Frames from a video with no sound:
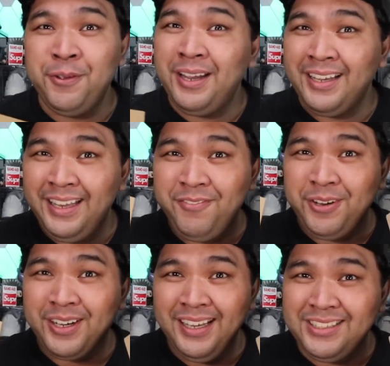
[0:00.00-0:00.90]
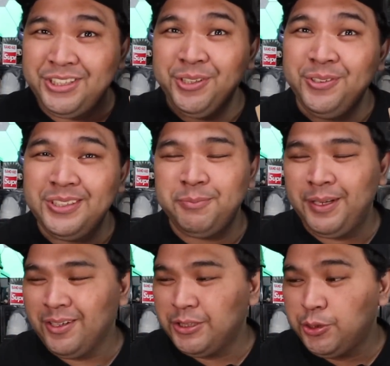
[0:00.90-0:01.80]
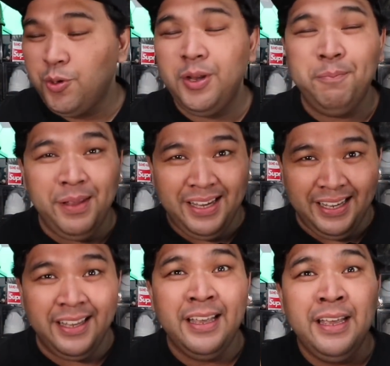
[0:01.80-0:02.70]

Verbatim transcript: you want to give your kid shoes, because Sole Mini,